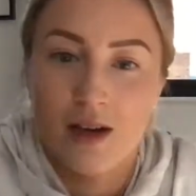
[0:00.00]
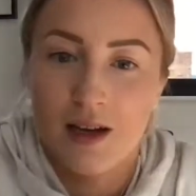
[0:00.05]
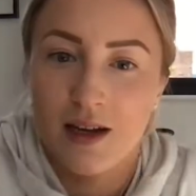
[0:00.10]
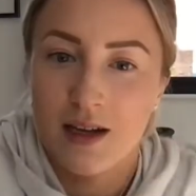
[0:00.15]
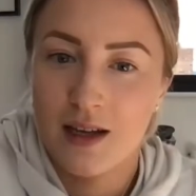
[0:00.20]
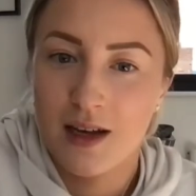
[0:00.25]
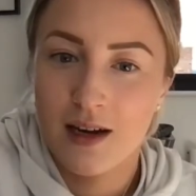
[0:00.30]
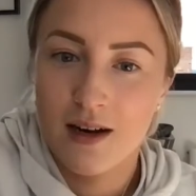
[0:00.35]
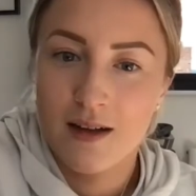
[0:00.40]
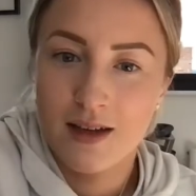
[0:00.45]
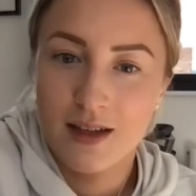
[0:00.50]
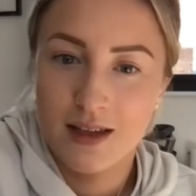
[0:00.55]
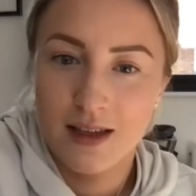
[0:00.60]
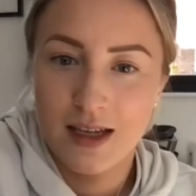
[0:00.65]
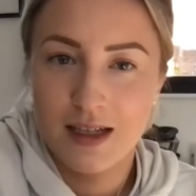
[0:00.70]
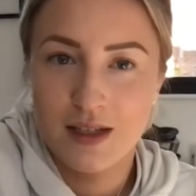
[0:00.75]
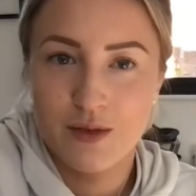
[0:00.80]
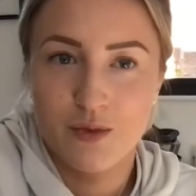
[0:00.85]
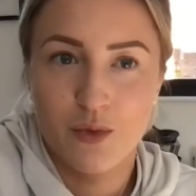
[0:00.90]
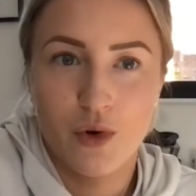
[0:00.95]
And again, I think
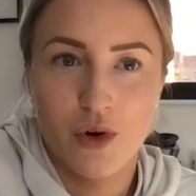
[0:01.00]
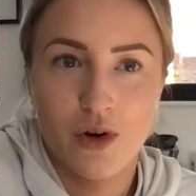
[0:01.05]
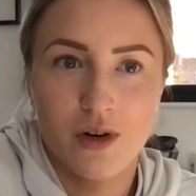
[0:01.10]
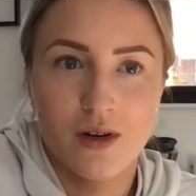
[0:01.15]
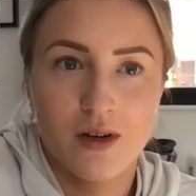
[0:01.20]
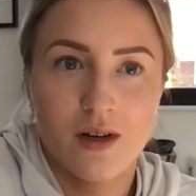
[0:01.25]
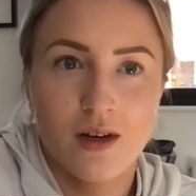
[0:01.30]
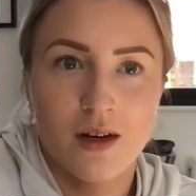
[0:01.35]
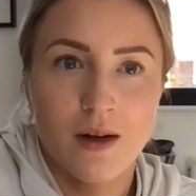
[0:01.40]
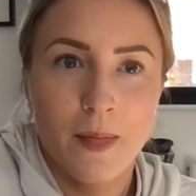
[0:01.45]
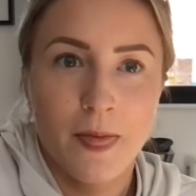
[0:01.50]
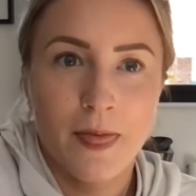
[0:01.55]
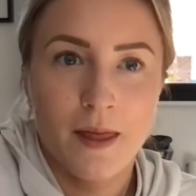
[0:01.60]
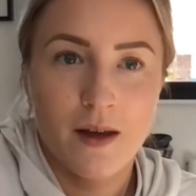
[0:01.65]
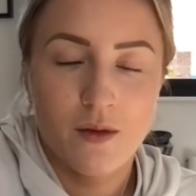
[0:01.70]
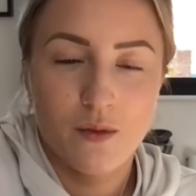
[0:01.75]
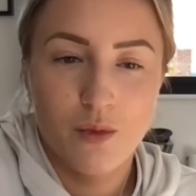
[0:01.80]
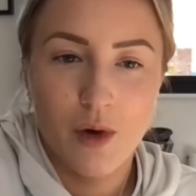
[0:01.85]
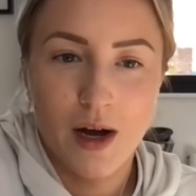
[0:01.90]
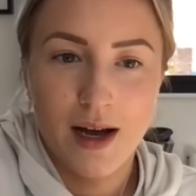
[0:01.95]
that's
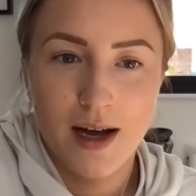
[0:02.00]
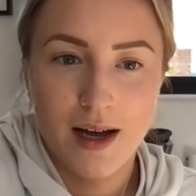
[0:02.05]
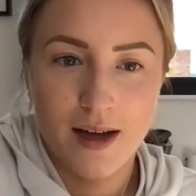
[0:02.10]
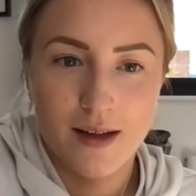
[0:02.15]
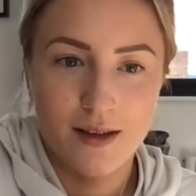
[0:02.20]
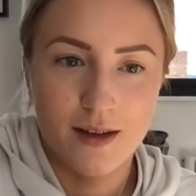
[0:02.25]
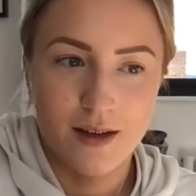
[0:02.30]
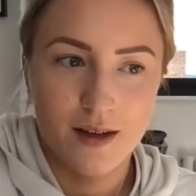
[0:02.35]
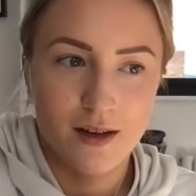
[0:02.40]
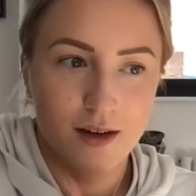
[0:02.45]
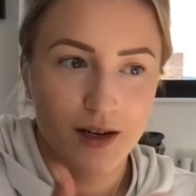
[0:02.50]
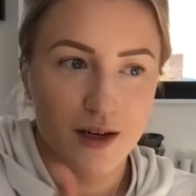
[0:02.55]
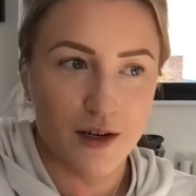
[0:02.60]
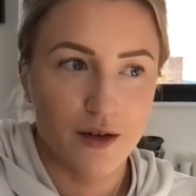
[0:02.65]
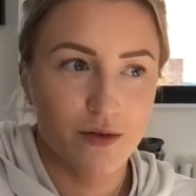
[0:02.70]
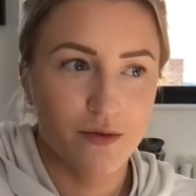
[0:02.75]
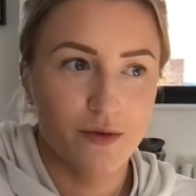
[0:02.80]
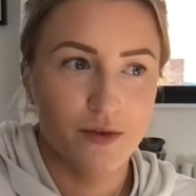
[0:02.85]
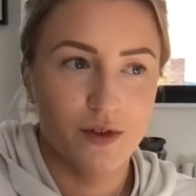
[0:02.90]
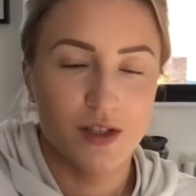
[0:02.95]
where the kind
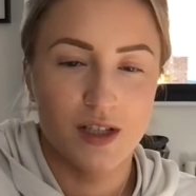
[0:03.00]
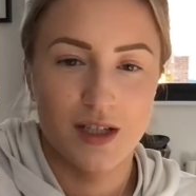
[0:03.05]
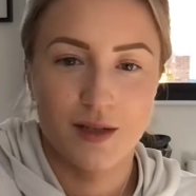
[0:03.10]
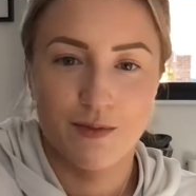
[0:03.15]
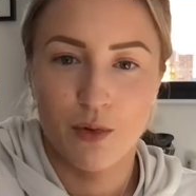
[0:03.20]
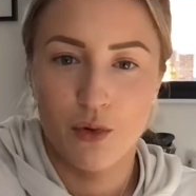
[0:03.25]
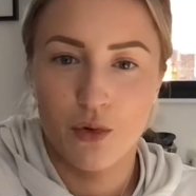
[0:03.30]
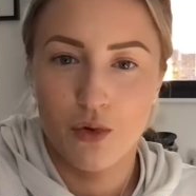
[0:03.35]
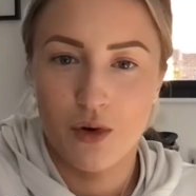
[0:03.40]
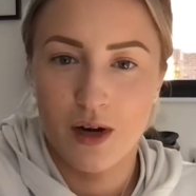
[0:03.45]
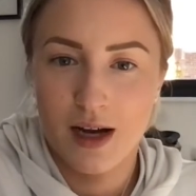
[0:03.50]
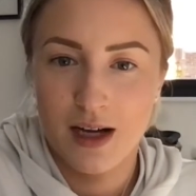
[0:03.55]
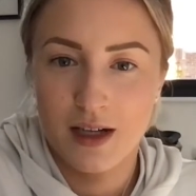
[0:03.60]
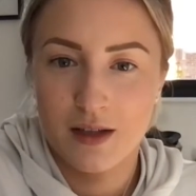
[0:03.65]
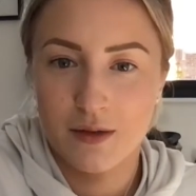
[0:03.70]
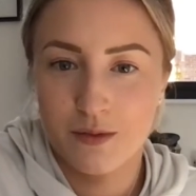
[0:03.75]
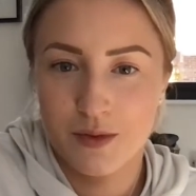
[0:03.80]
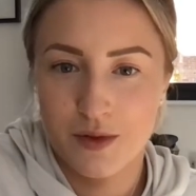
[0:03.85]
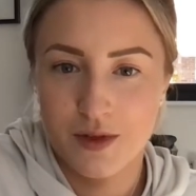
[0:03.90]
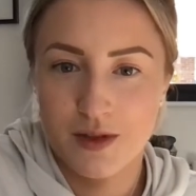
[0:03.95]
of sport
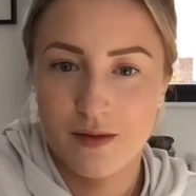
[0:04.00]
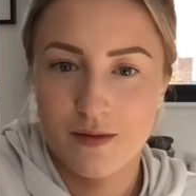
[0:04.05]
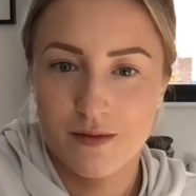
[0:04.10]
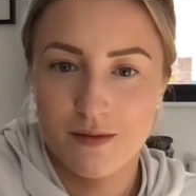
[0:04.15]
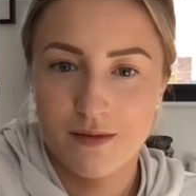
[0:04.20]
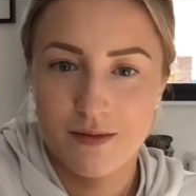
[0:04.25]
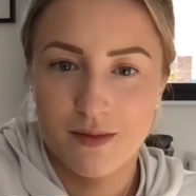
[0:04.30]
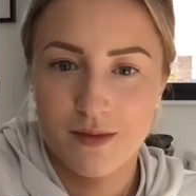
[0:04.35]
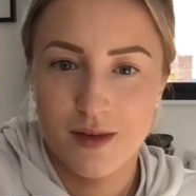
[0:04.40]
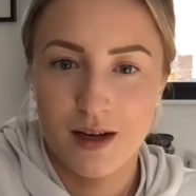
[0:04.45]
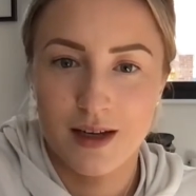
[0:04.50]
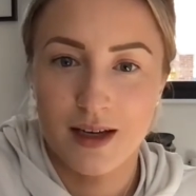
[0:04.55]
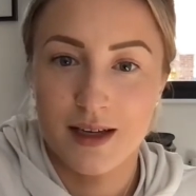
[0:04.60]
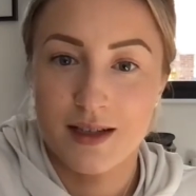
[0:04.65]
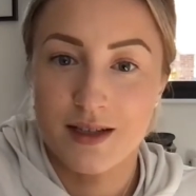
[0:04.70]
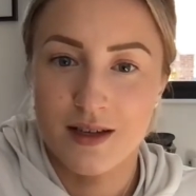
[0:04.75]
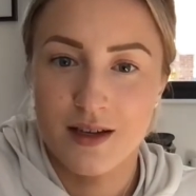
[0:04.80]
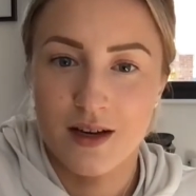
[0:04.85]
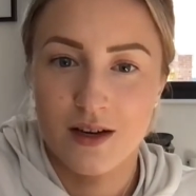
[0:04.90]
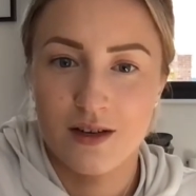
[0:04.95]
helps, I
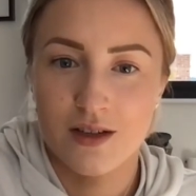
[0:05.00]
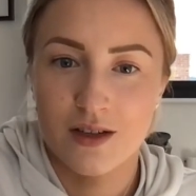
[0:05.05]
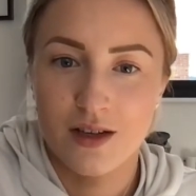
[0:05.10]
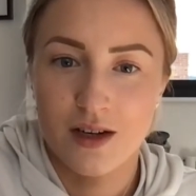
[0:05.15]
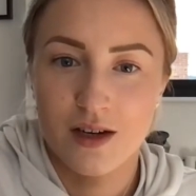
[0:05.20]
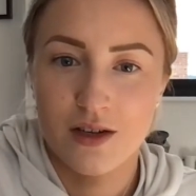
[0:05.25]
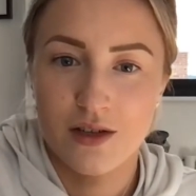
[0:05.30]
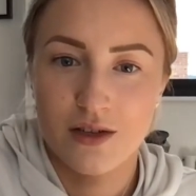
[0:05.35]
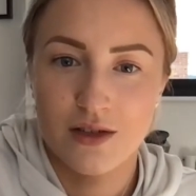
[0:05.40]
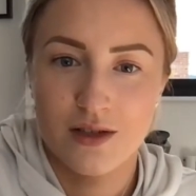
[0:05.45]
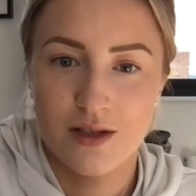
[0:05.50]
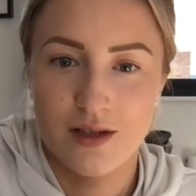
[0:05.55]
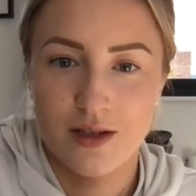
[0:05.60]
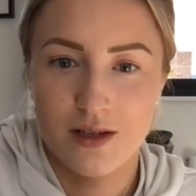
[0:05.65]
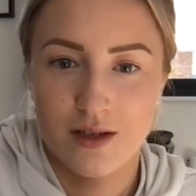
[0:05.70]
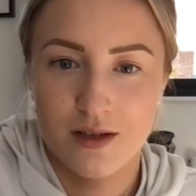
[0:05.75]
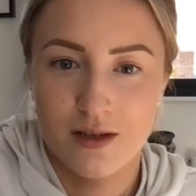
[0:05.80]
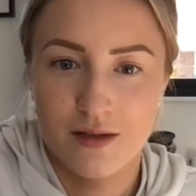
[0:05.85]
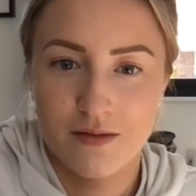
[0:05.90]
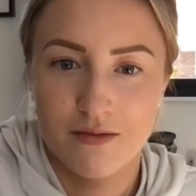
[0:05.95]
guess, young girls
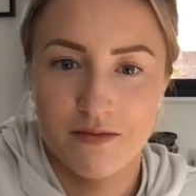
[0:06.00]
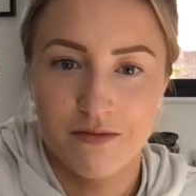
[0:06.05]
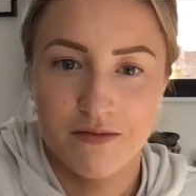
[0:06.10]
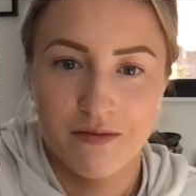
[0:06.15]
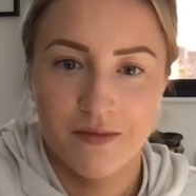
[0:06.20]
to,